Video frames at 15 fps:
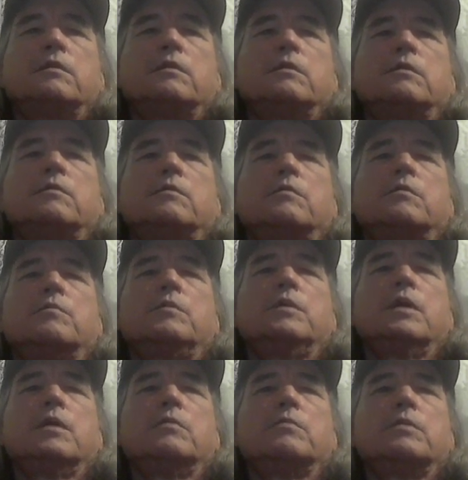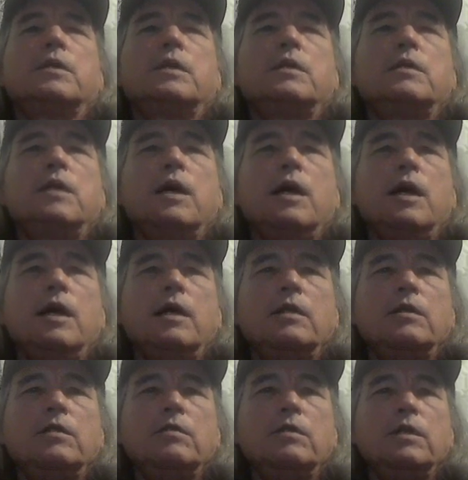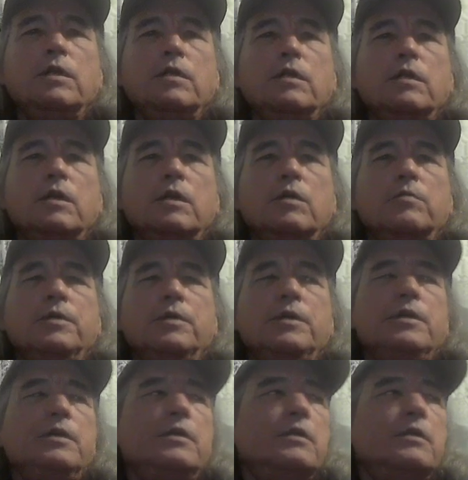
She woke me up saying, "Dad, you need to go pee."